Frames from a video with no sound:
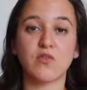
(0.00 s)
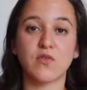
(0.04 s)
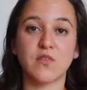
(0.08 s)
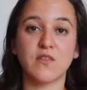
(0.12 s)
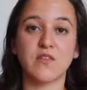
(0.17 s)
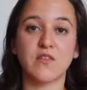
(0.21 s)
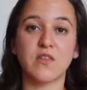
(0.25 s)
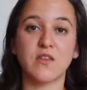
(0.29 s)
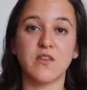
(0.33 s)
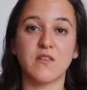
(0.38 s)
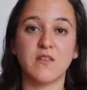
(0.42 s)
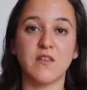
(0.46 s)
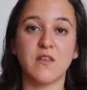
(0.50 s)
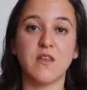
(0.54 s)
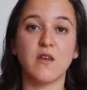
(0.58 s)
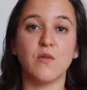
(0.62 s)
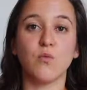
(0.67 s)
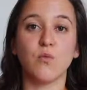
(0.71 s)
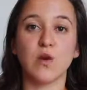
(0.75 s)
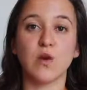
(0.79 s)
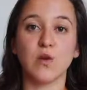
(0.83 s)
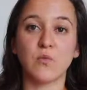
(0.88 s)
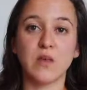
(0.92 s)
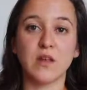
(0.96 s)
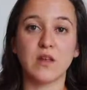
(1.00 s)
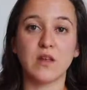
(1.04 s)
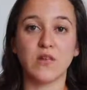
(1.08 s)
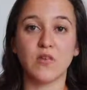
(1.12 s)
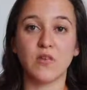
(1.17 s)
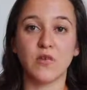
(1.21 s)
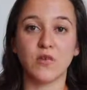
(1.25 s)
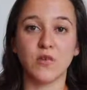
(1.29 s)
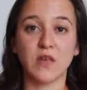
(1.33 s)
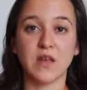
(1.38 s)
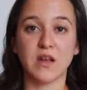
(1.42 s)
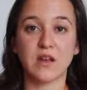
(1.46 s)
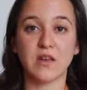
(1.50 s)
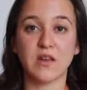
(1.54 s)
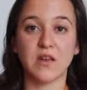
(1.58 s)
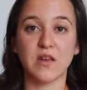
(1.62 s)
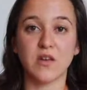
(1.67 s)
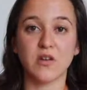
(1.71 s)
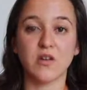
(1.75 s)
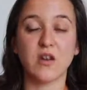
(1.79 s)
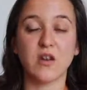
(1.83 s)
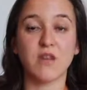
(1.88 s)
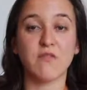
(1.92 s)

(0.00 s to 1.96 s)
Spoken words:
facility where we can do that here at